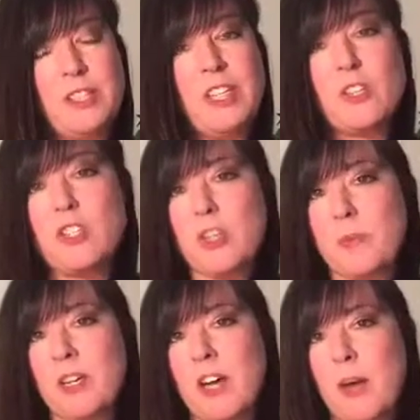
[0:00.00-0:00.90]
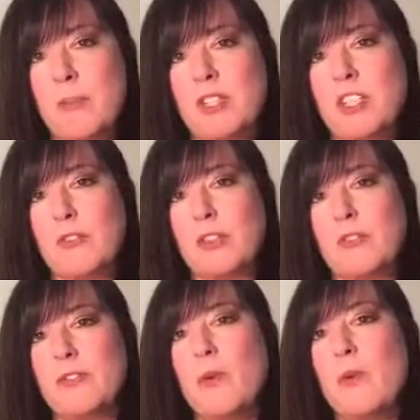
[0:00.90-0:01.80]
leadership can come in
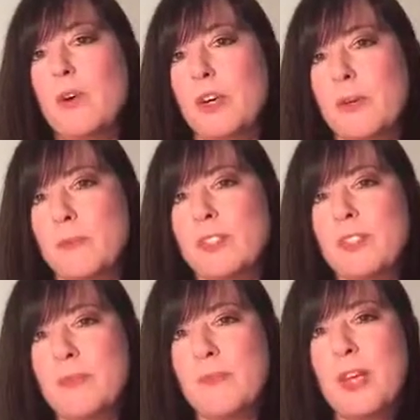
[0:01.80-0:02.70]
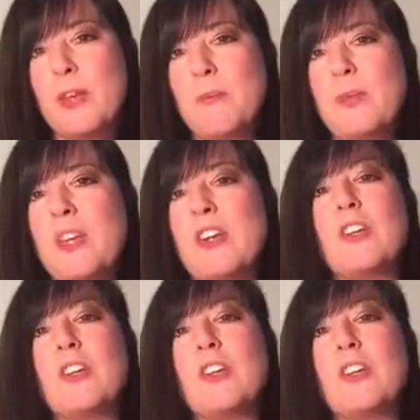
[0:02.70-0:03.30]
different forms. Being a